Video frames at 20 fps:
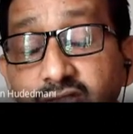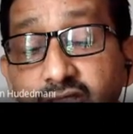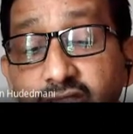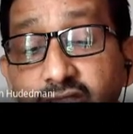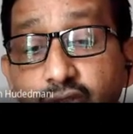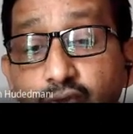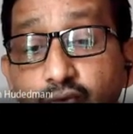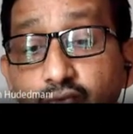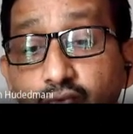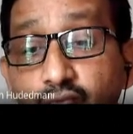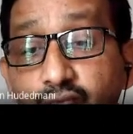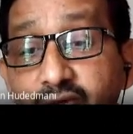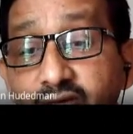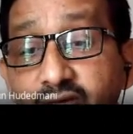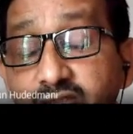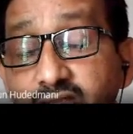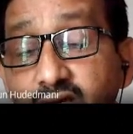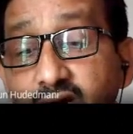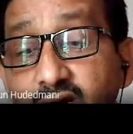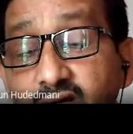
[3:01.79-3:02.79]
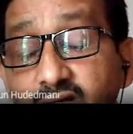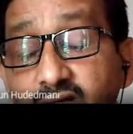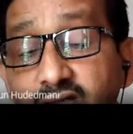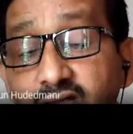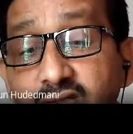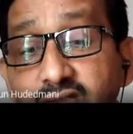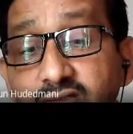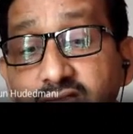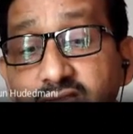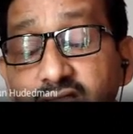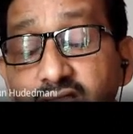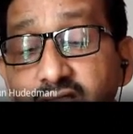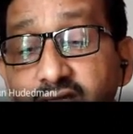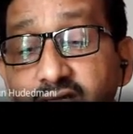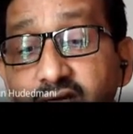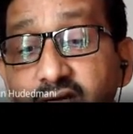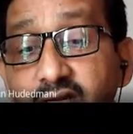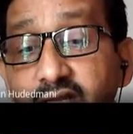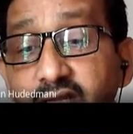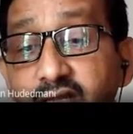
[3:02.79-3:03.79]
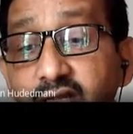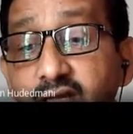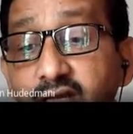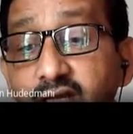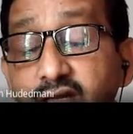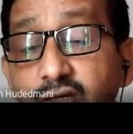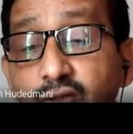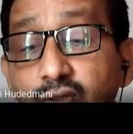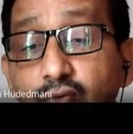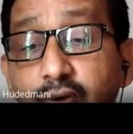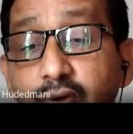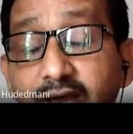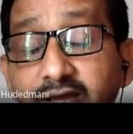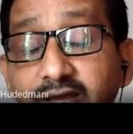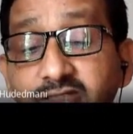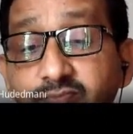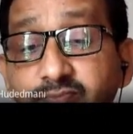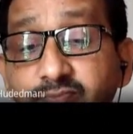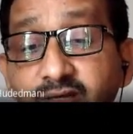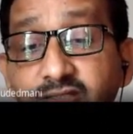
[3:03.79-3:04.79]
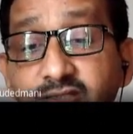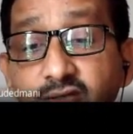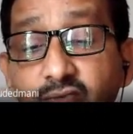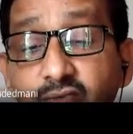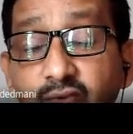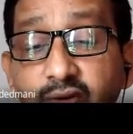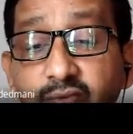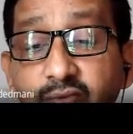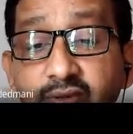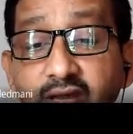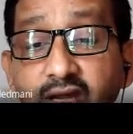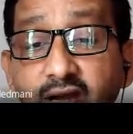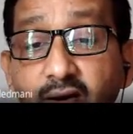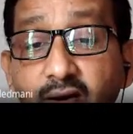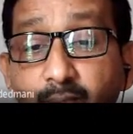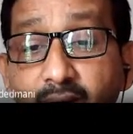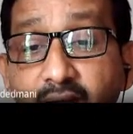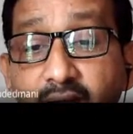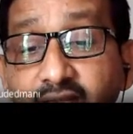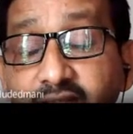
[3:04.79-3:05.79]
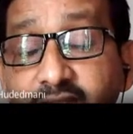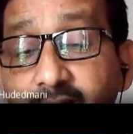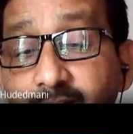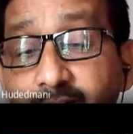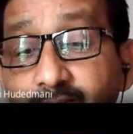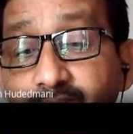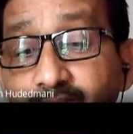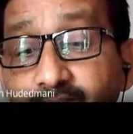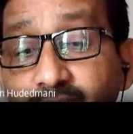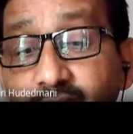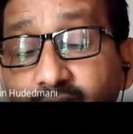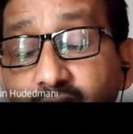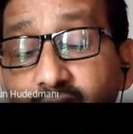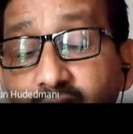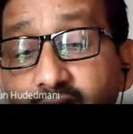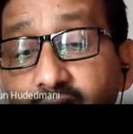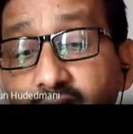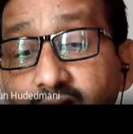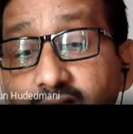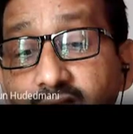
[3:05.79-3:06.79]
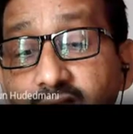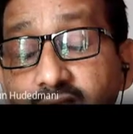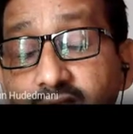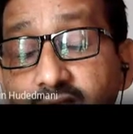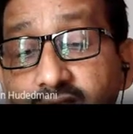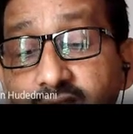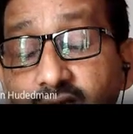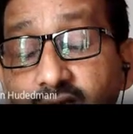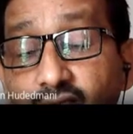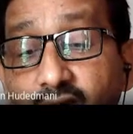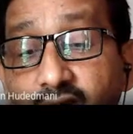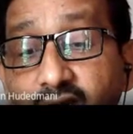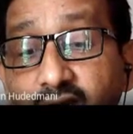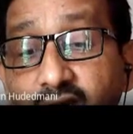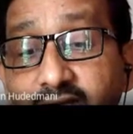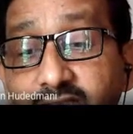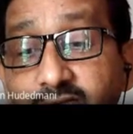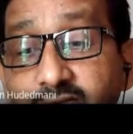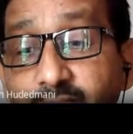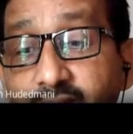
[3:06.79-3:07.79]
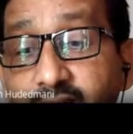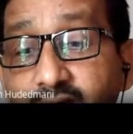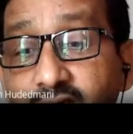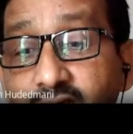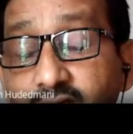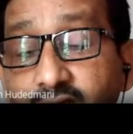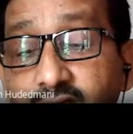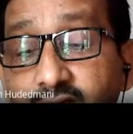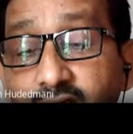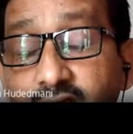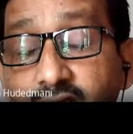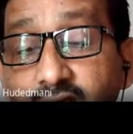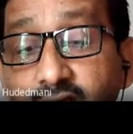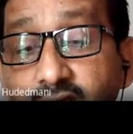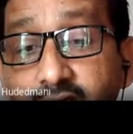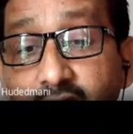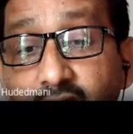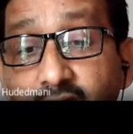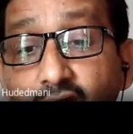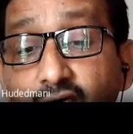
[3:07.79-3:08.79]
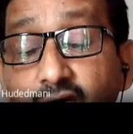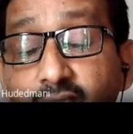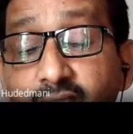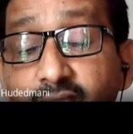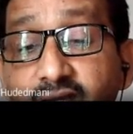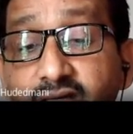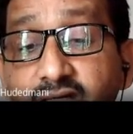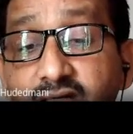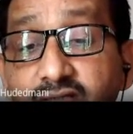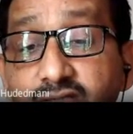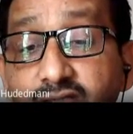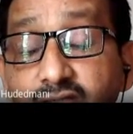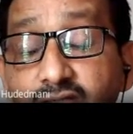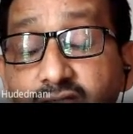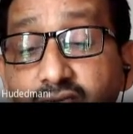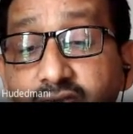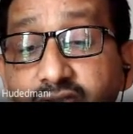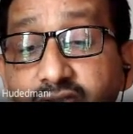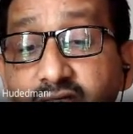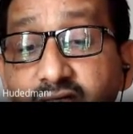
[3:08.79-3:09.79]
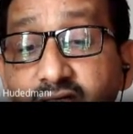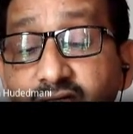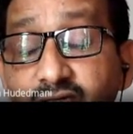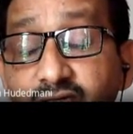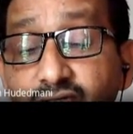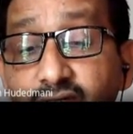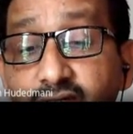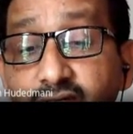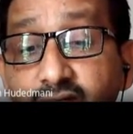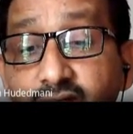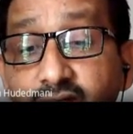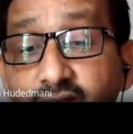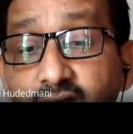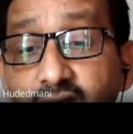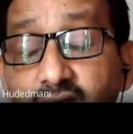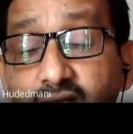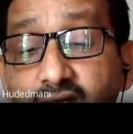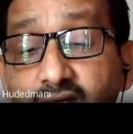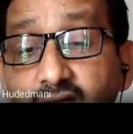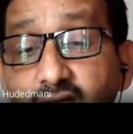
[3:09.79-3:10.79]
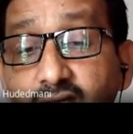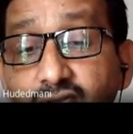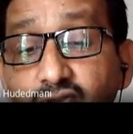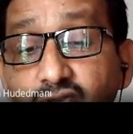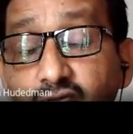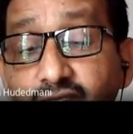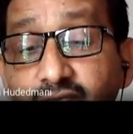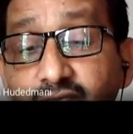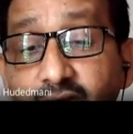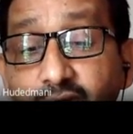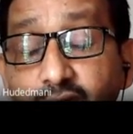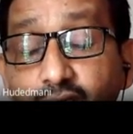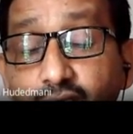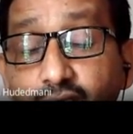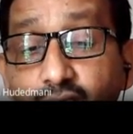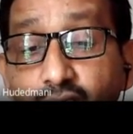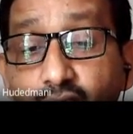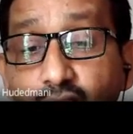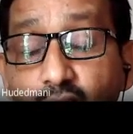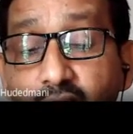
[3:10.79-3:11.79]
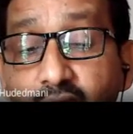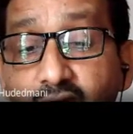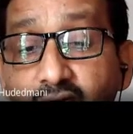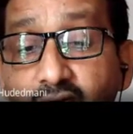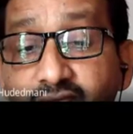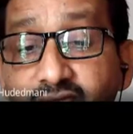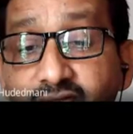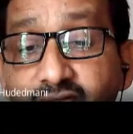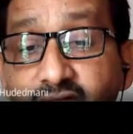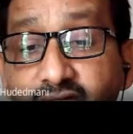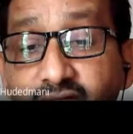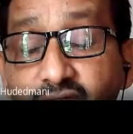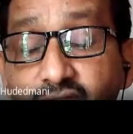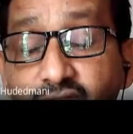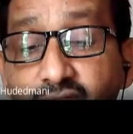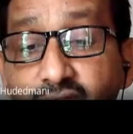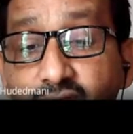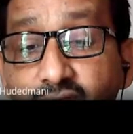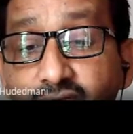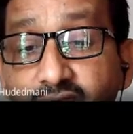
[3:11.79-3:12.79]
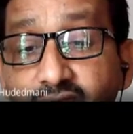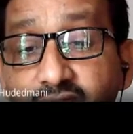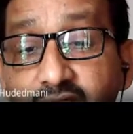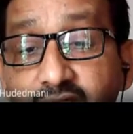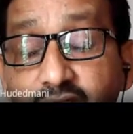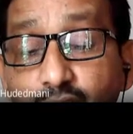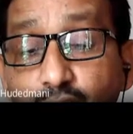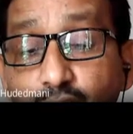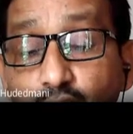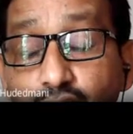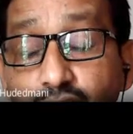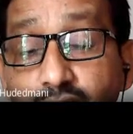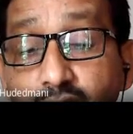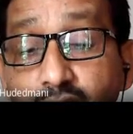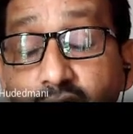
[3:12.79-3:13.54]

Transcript: these two wings are certainly two aspects when we combine them. The one aspect, economic concern to the generation and cost-effective way of generation using the resource.